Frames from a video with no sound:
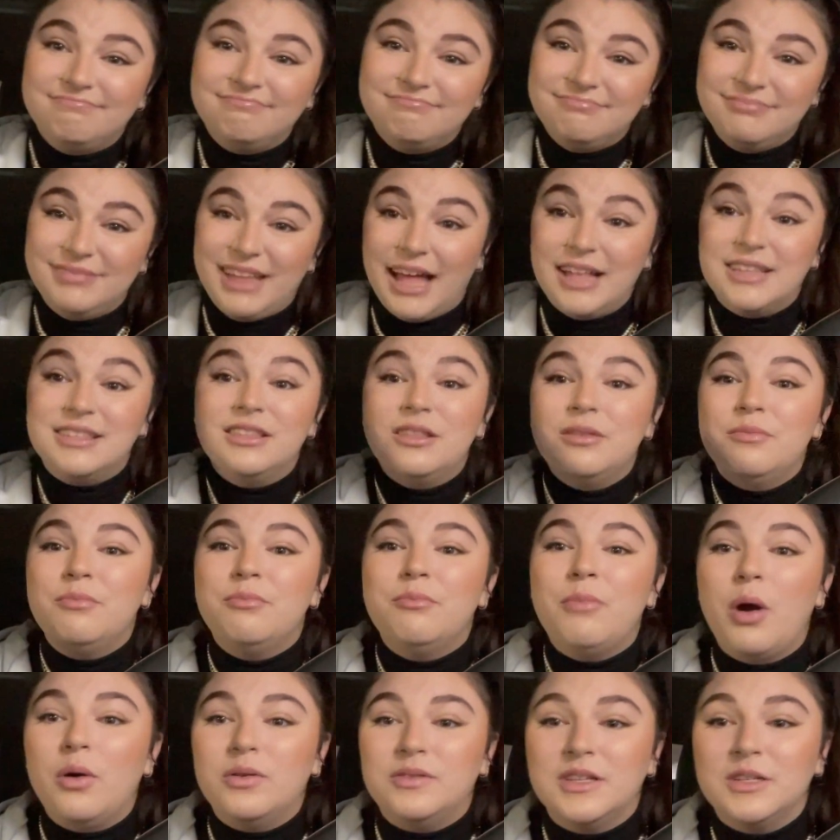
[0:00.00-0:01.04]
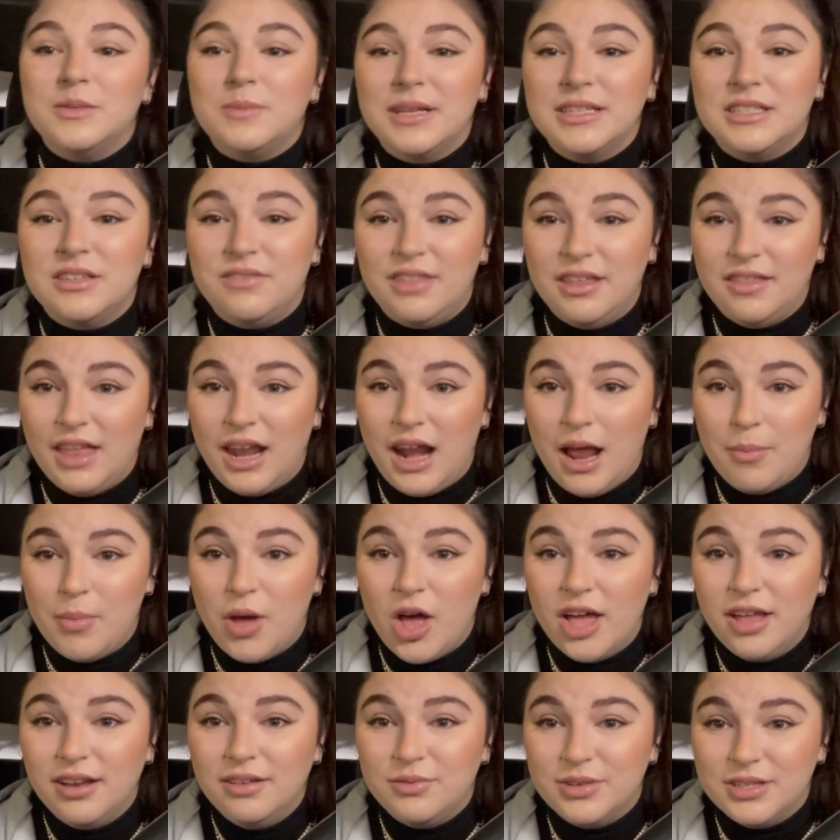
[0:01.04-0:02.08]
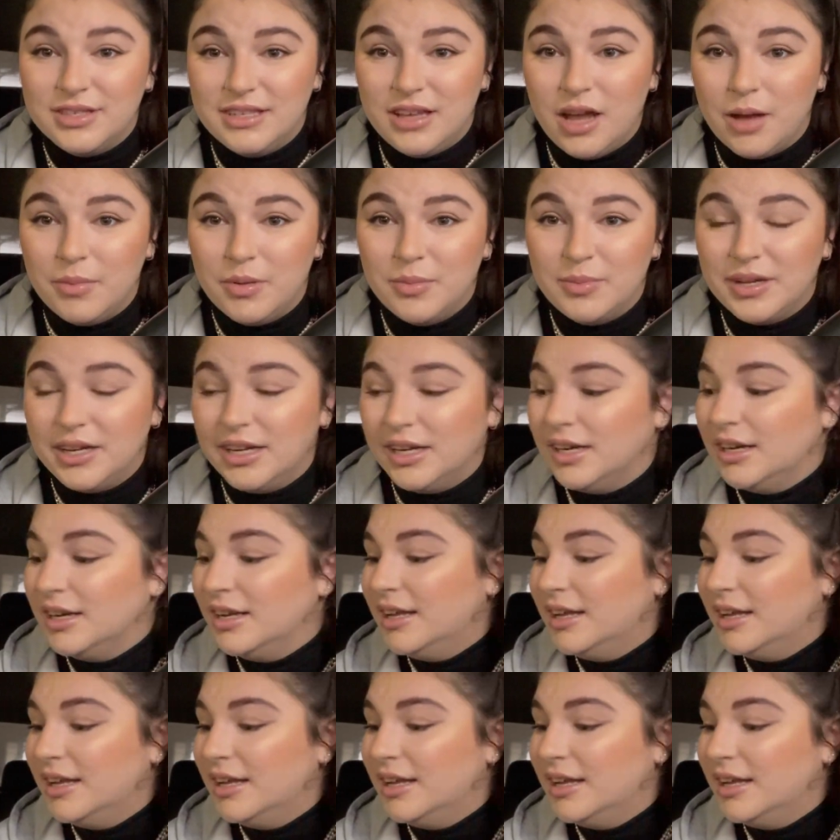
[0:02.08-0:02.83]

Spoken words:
That's the most expensive thing that I bought, was the almond butter.